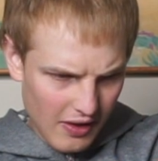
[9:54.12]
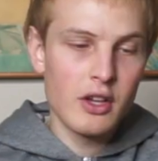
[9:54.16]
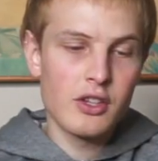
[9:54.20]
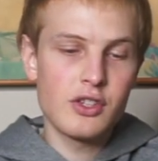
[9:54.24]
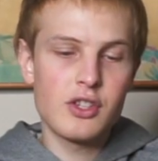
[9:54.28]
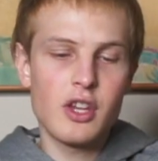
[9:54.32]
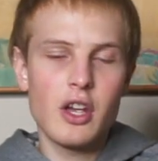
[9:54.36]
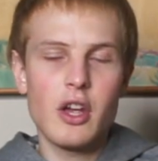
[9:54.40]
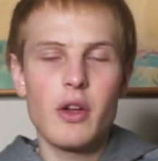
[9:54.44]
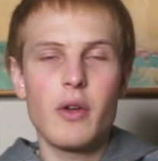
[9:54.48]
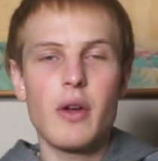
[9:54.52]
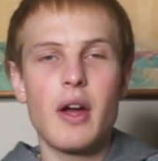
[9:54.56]

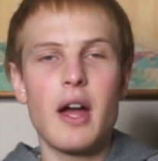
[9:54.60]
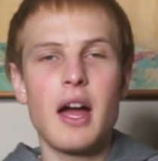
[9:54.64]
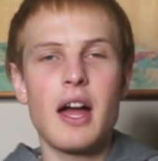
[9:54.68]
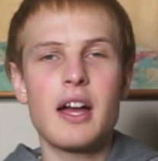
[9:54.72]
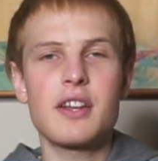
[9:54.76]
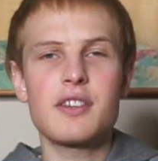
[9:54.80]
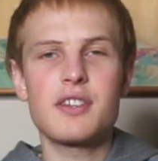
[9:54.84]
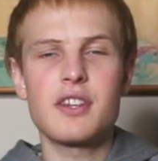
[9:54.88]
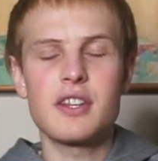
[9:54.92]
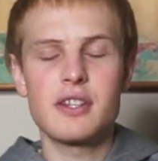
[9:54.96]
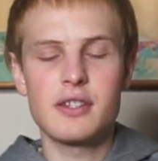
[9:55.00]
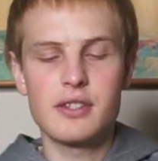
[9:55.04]
So
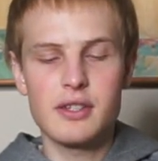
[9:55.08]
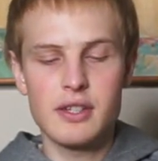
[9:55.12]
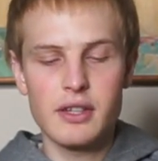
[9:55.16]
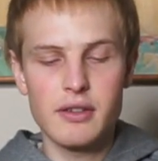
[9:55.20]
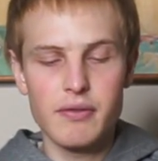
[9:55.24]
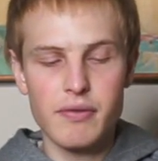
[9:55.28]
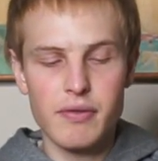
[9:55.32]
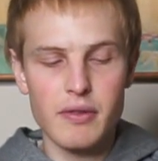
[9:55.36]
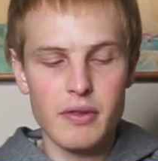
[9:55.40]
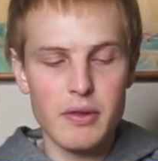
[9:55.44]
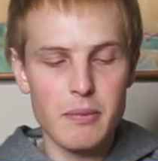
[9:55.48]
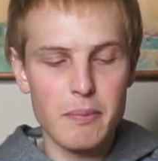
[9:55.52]
as you can see
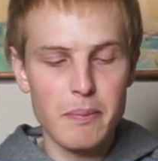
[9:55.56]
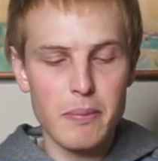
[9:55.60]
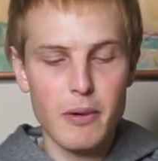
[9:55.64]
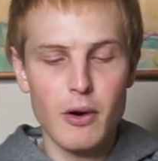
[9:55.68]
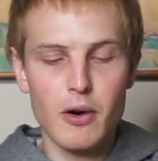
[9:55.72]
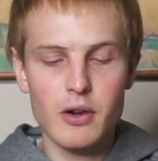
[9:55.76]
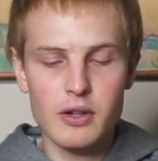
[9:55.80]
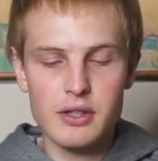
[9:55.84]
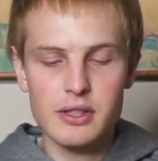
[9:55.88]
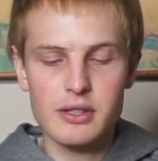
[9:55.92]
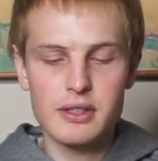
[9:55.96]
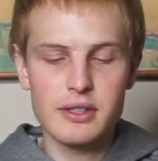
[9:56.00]
from the
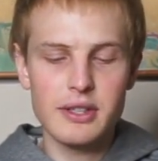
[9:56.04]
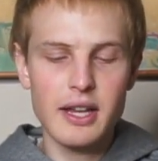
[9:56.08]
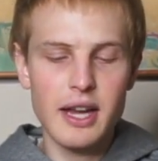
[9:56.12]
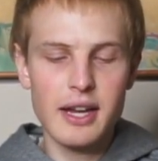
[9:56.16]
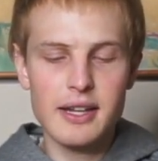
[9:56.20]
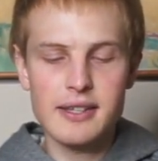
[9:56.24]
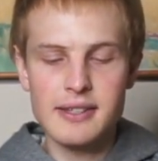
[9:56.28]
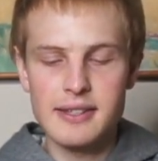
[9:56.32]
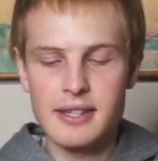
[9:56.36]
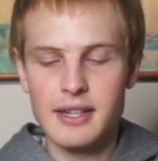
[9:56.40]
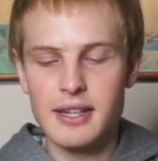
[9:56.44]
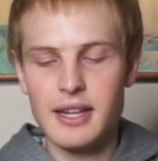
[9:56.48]
box,
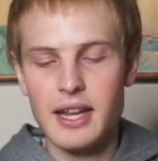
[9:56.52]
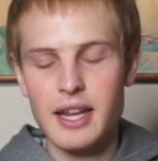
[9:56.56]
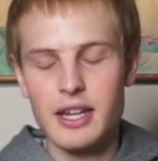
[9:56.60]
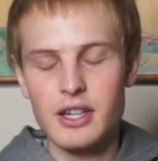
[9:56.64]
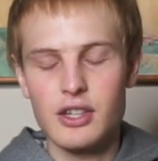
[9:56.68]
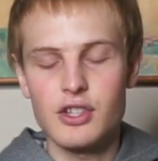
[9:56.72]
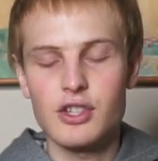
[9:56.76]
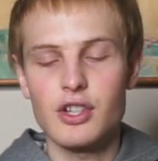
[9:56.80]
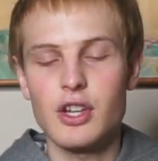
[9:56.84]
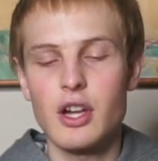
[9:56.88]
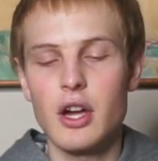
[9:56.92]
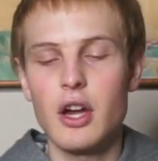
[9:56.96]
next to
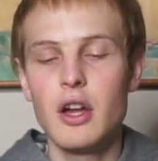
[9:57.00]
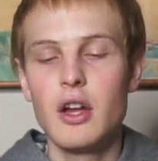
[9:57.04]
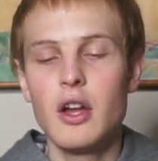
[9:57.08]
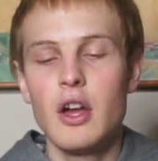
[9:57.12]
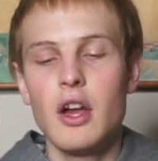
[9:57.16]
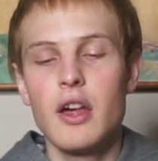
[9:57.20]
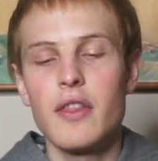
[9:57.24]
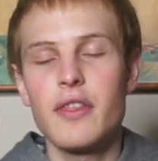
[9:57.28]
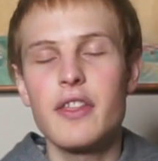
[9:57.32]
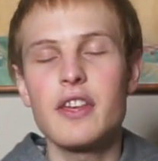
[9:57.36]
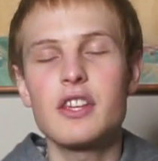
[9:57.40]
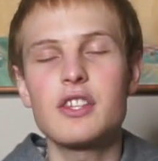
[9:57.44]
nature,
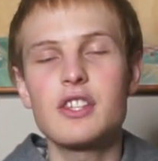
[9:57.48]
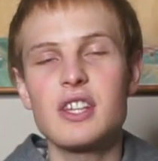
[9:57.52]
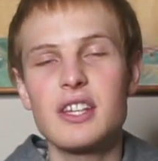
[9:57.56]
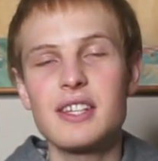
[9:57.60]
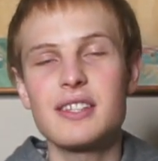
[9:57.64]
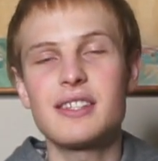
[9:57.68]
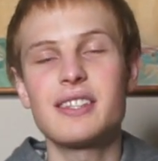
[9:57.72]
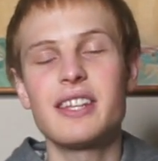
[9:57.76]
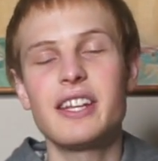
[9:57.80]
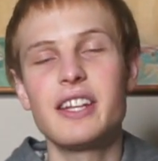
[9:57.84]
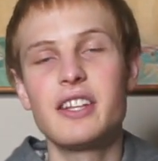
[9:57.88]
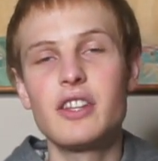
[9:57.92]
this
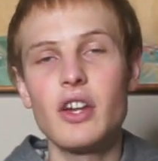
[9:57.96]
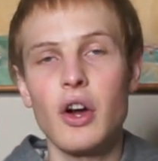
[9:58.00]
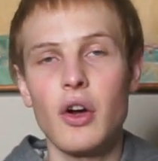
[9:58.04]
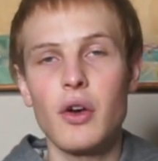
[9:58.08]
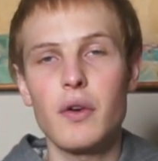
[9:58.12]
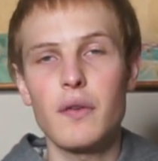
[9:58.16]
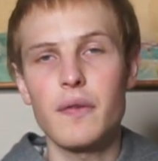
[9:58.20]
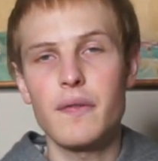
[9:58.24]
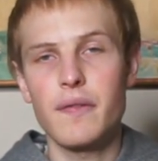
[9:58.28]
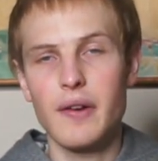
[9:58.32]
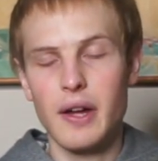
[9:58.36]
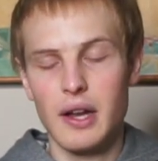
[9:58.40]
is the
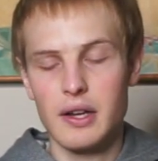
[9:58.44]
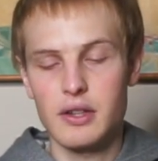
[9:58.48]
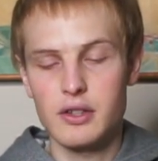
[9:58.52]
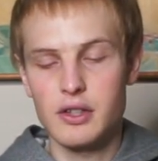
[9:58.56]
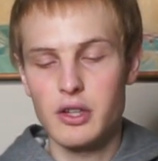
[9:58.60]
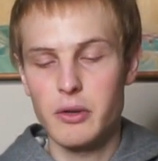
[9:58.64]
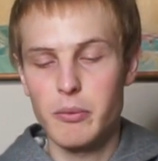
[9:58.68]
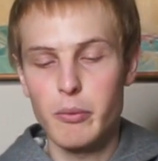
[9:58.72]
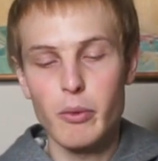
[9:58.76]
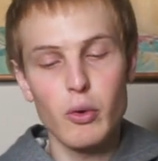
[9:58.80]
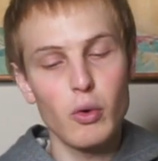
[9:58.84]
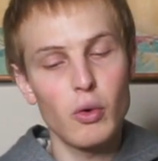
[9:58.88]
Dunk
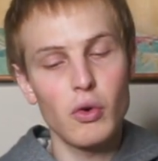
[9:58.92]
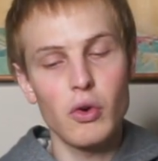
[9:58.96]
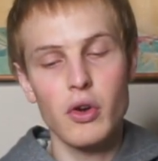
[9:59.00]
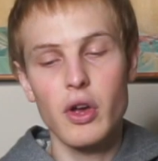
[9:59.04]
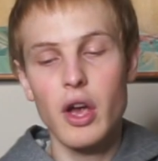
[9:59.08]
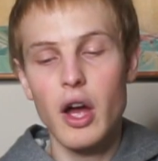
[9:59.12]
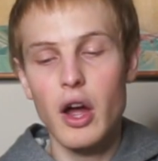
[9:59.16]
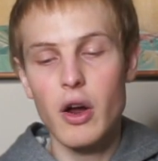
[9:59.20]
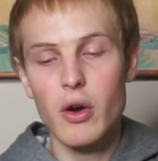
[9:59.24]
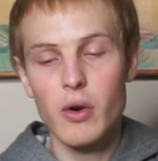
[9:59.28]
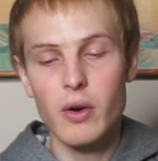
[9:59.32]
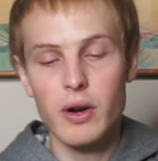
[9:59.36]
Phantom or
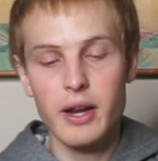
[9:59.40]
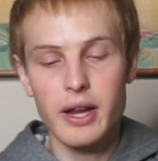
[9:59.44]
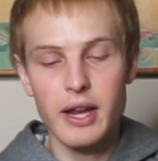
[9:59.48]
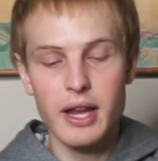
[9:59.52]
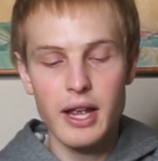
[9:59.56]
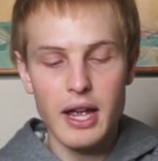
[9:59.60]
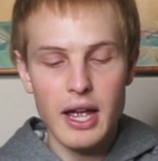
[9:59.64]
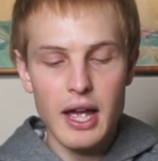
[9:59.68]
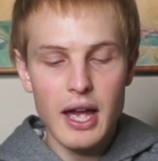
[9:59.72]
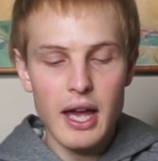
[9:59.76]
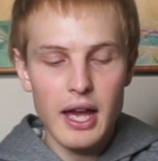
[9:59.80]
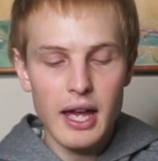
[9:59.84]
Curry
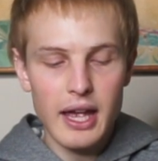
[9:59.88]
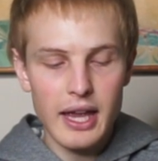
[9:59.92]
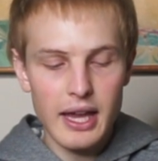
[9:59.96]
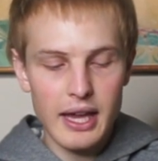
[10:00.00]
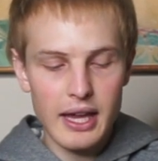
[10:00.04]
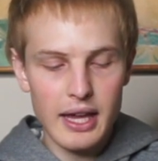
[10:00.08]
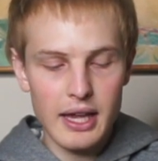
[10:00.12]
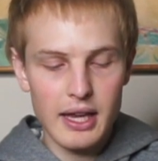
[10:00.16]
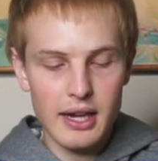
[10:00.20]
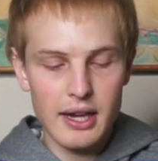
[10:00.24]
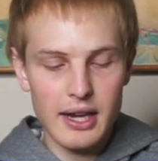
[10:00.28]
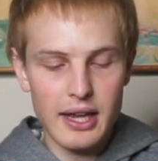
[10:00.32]

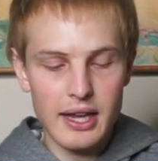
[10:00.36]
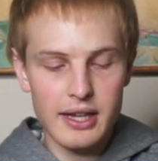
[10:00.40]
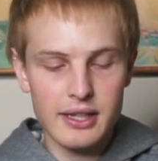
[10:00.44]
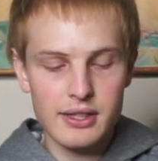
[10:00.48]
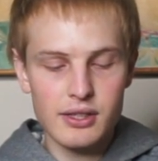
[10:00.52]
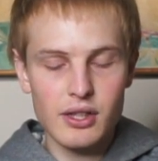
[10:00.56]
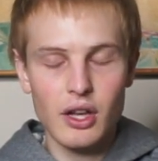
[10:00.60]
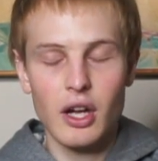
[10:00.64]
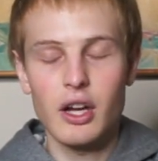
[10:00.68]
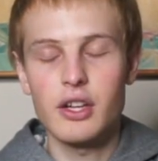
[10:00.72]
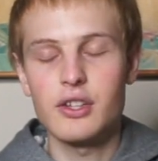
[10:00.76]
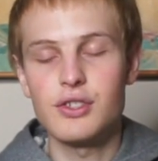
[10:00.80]
in a
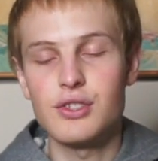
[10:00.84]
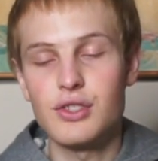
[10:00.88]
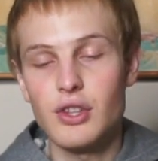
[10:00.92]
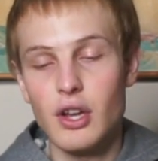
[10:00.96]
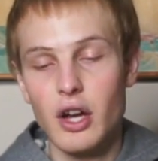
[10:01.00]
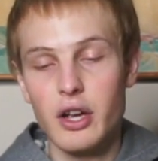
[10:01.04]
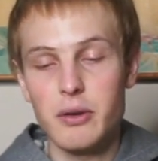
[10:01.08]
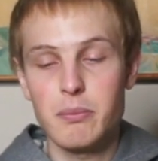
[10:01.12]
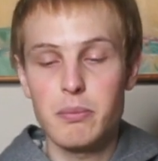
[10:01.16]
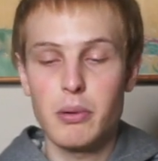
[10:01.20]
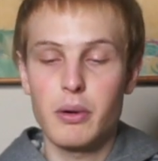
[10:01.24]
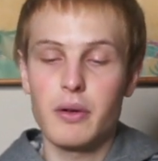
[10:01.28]
size
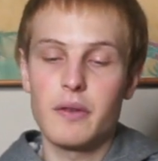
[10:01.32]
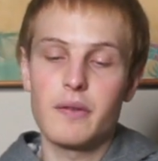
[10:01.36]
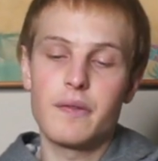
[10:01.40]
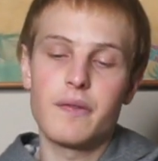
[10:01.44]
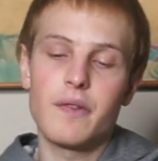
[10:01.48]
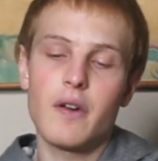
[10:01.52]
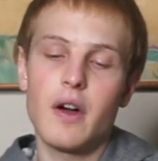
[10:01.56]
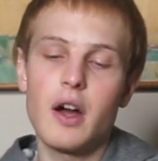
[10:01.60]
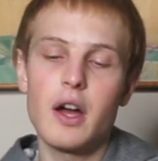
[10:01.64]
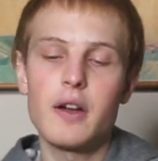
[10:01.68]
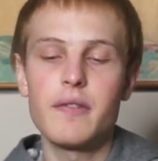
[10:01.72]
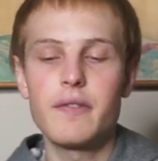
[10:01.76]

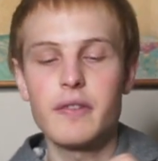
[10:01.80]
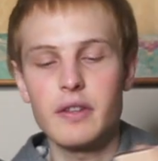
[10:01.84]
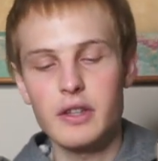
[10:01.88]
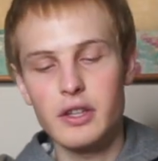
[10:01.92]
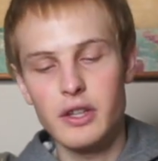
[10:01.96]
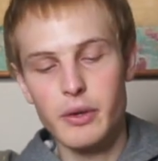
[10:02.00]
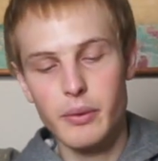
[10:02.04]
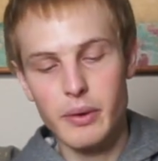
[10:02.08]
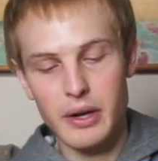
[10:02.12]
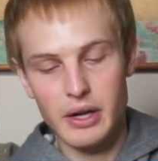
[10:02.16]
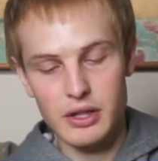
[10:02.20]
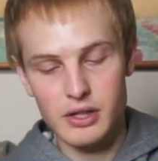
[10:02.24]
9.5
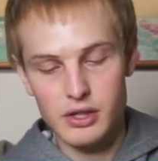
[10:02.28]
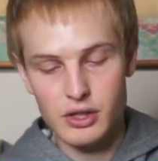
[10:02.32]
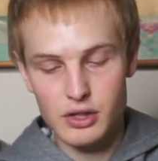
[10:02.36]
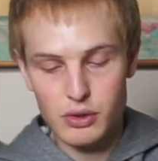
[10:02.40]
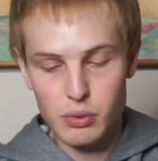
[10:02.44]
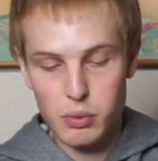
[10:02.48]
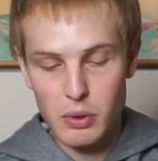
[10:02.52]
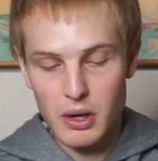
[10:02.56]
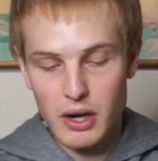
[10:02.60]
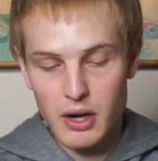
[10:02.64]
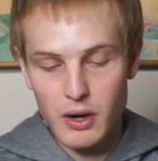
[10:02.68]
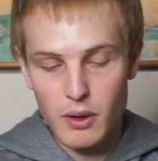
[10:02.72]
US
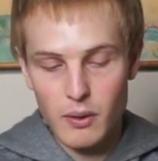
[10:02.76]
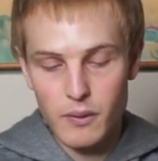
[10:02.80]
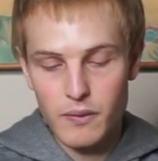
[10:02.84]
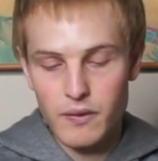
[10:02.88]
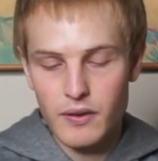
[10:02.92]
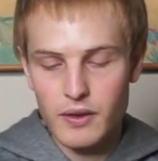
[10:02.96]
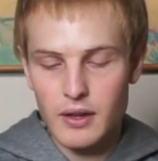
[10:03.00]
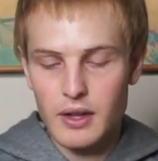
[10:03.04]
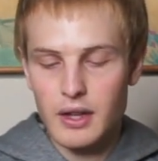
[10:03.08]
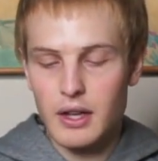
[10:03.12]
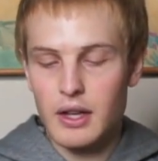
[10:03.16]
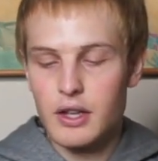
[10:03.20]

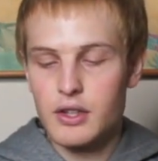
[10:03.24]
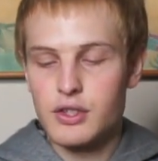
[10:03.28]
12.